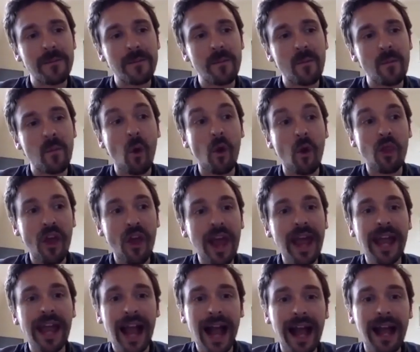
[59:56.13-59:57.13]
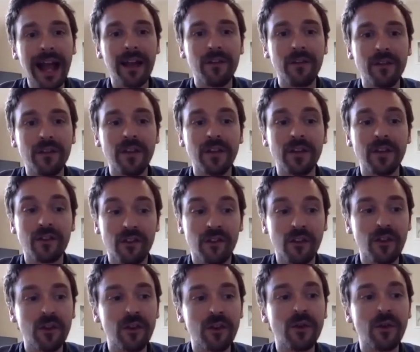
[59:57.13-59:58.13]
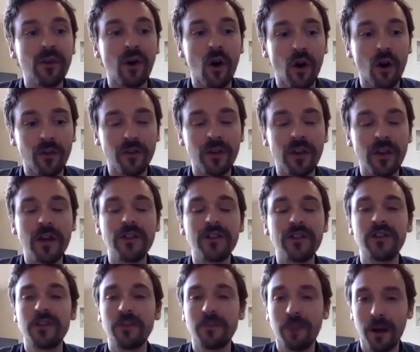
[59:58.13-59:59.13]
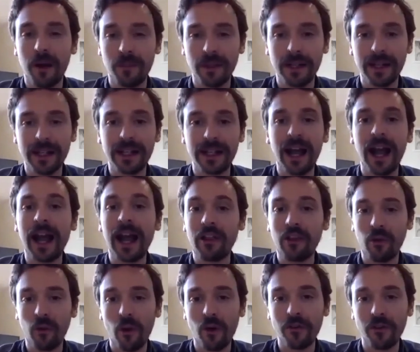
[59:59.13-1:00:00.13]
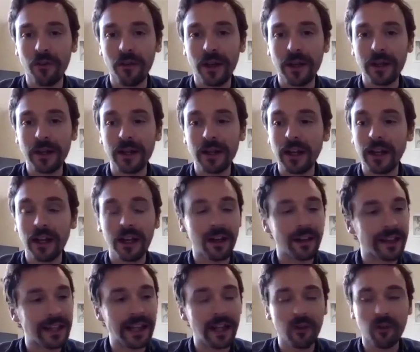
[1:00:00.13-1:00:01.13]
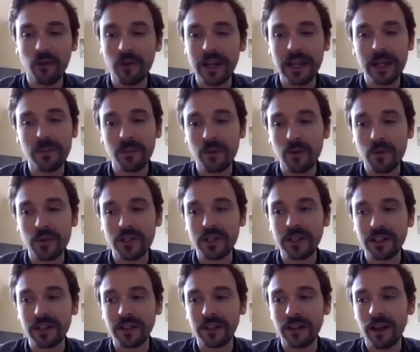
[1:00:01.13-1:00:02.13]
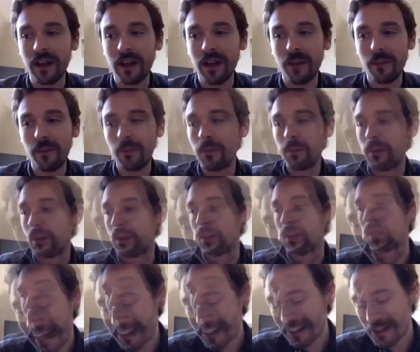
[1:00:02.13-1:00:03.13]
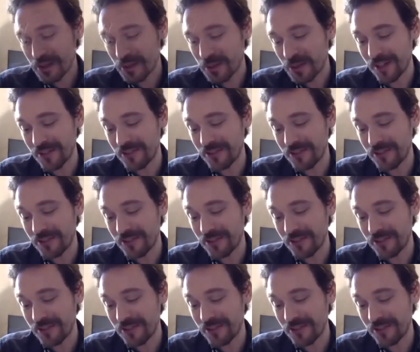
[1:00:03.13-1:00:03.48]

what they have to offer to the public and to offer it. And I think that's really important. And I just want to